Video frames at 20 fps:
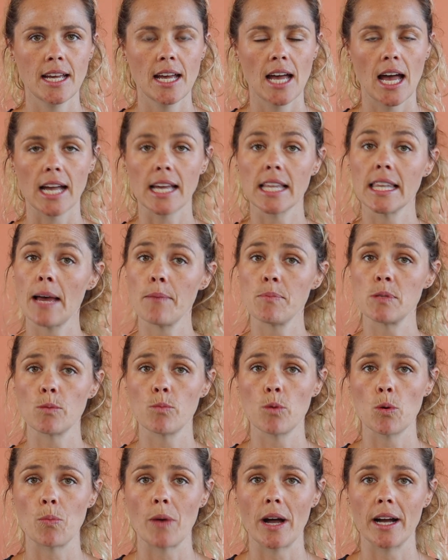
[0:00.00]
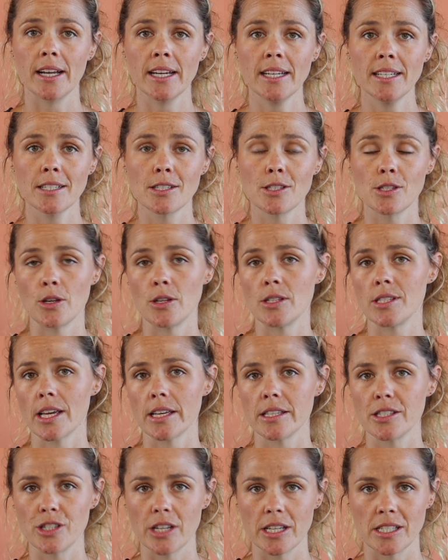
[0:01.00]
A collapsible bucket suits
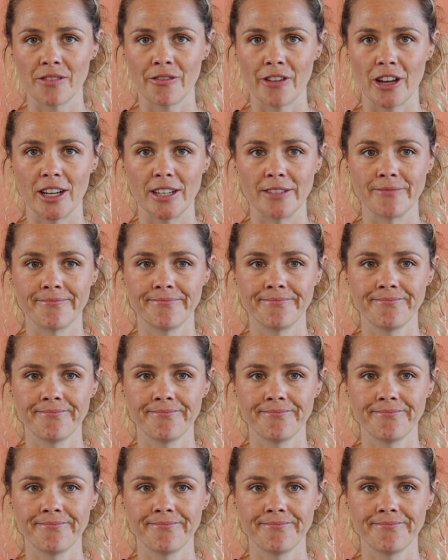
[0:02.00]
us just fine.